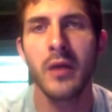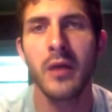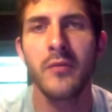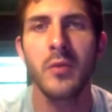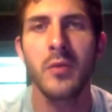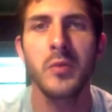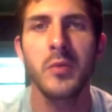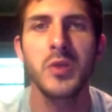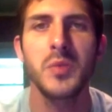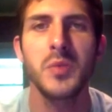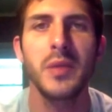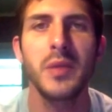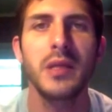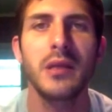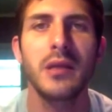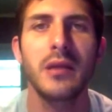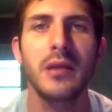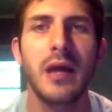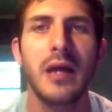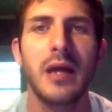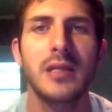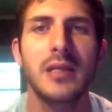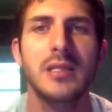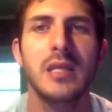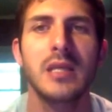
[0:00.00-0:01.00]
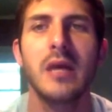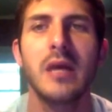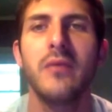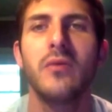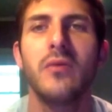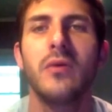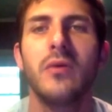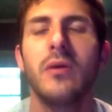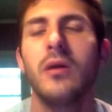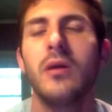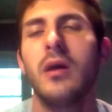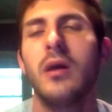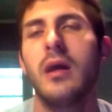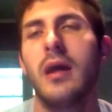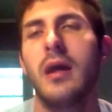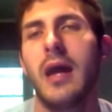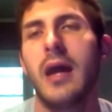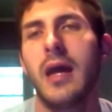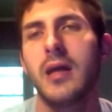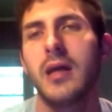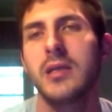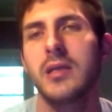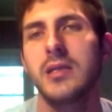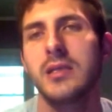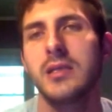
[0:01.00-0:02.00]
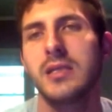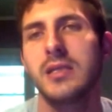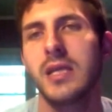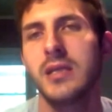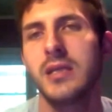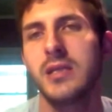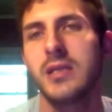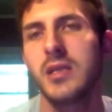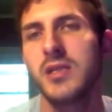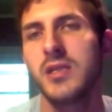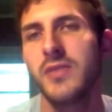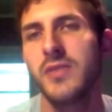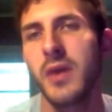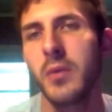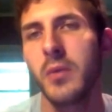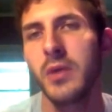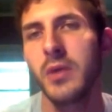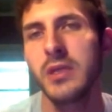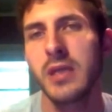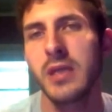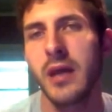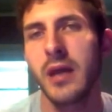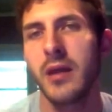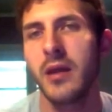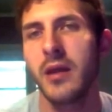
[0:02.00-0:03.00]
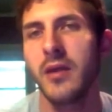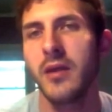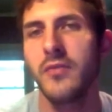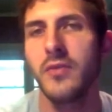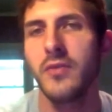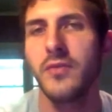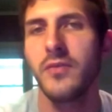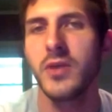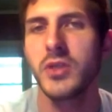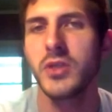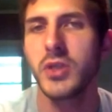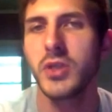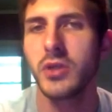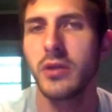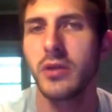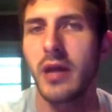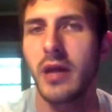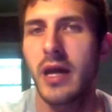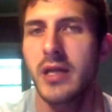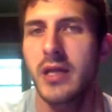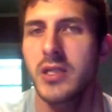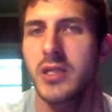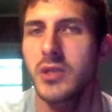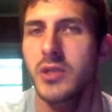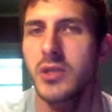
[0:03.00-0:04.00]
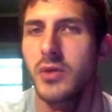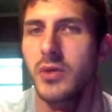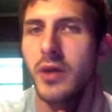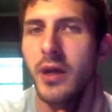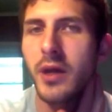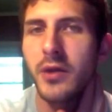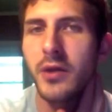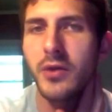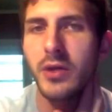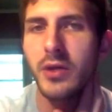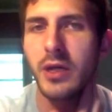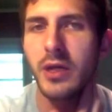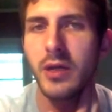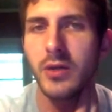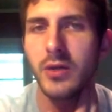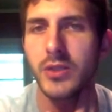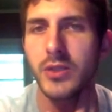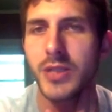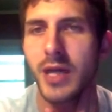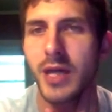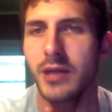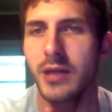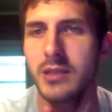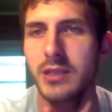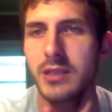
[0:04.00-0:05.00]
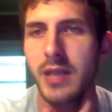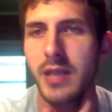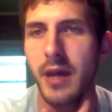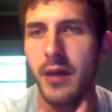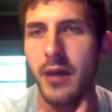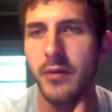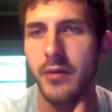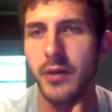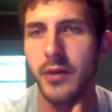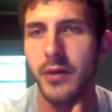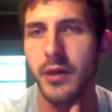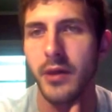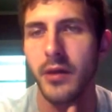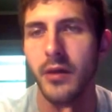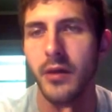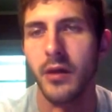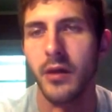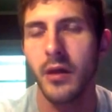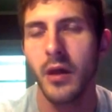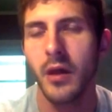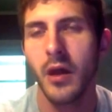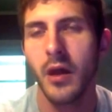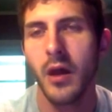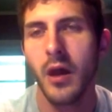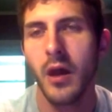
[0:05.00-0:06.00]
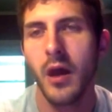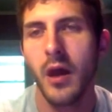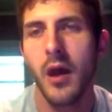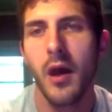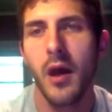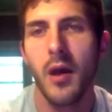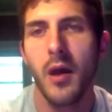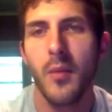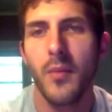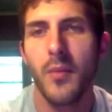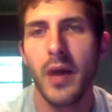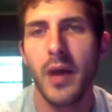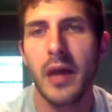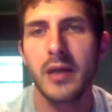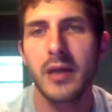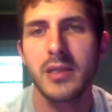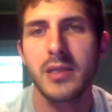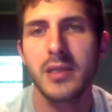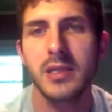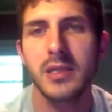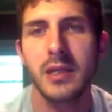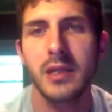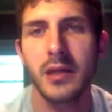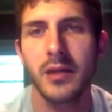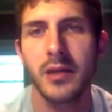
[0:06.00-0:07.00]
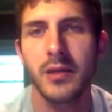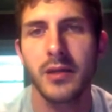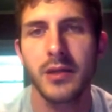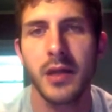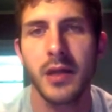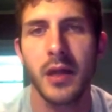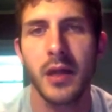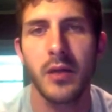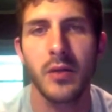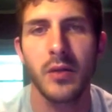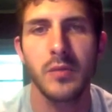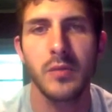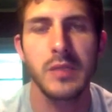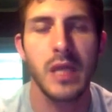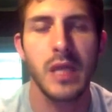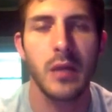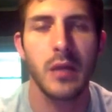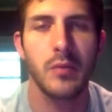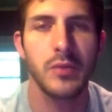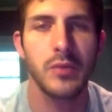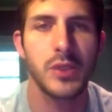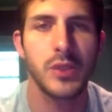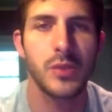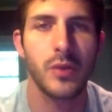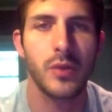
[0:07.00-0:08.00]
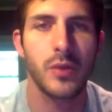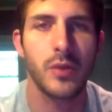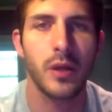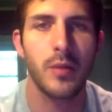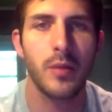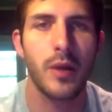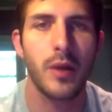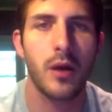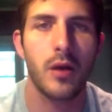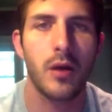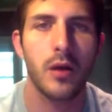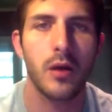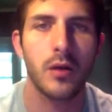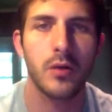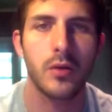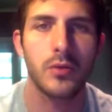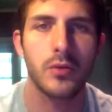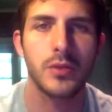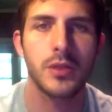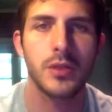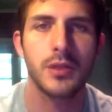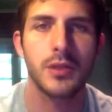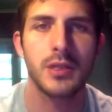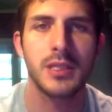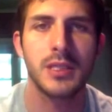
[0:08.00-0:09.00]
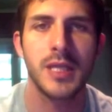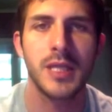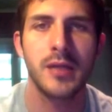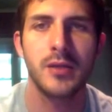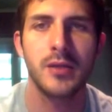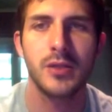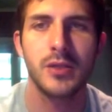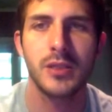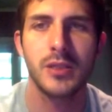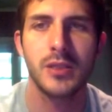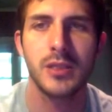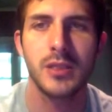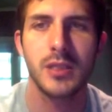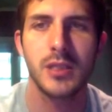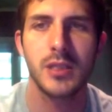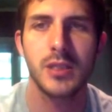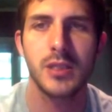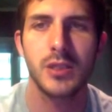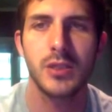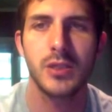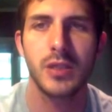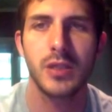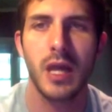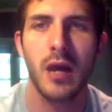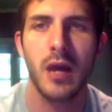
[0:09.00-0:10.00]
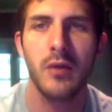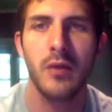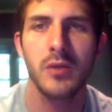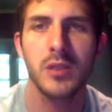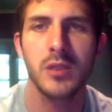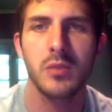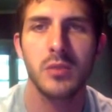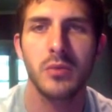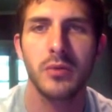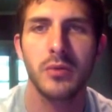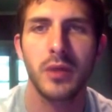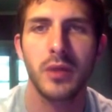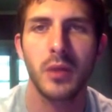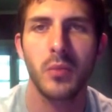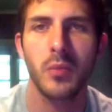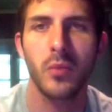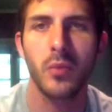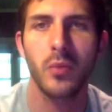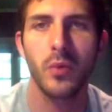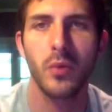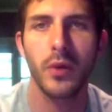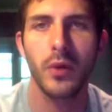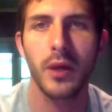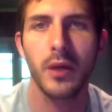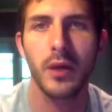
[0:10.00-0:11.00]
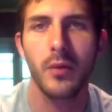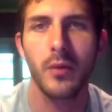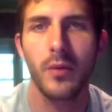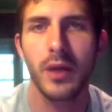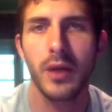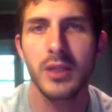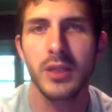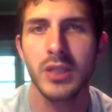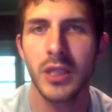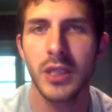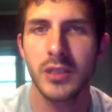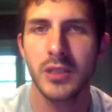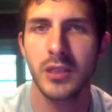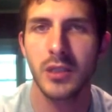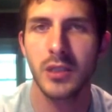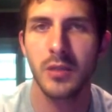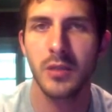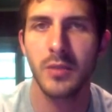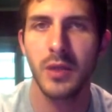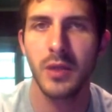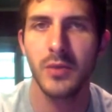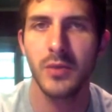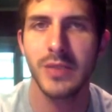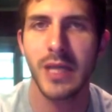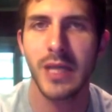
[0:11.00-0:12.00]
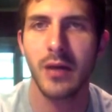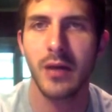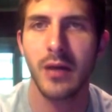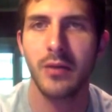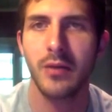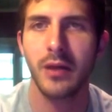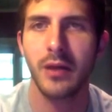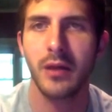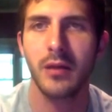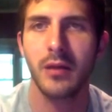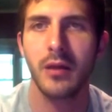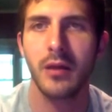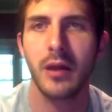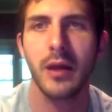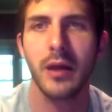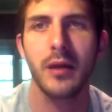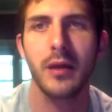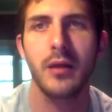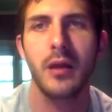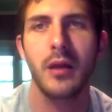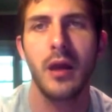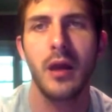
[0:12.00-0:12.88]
I've almost beat the last level." Allison says, this family's had enough adventure to last 300 years. Get down here. Max, sitting at the dining room table, surrounded by articles on the Sanderson sisters. How is the birthday boy? When I checked on him, he was out like a light.